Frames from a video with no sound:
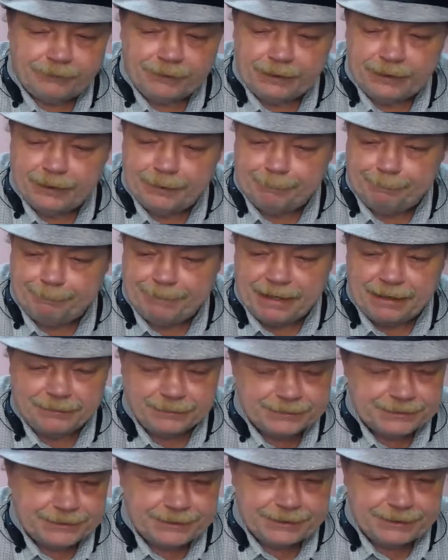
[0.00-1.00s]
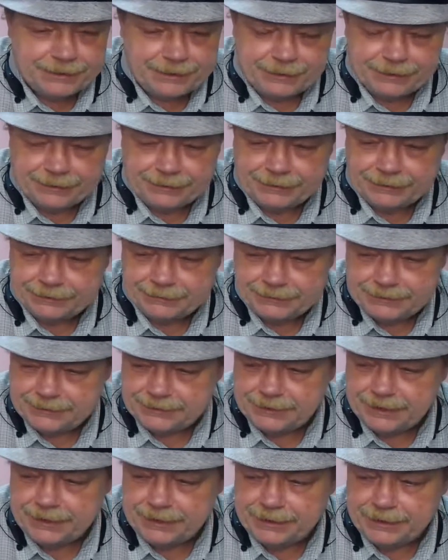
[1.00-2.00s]
It bounced and
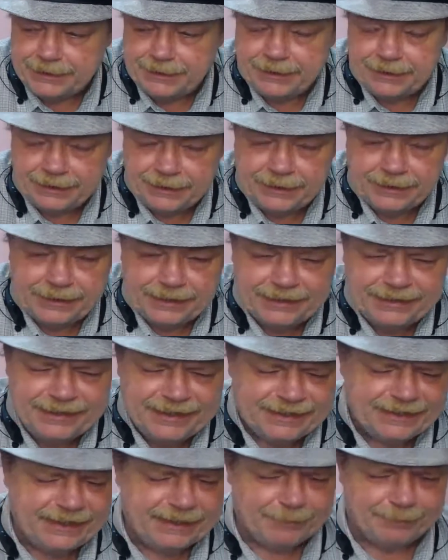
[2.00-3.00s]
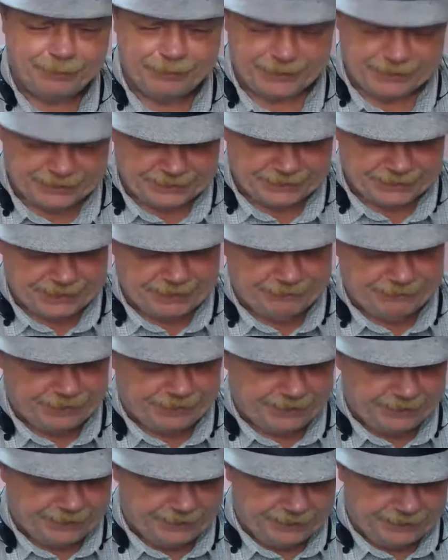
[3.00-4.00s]
slid, and it did get a pretty
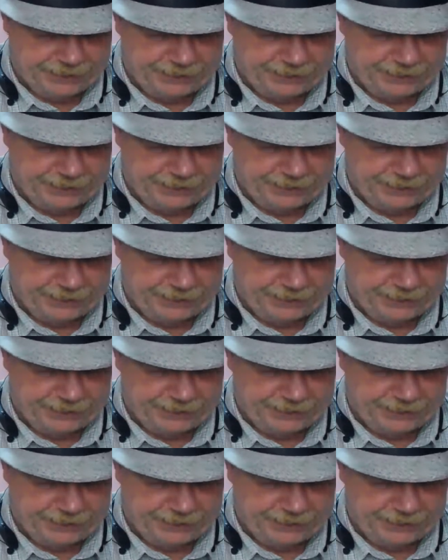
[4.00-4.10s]
significant.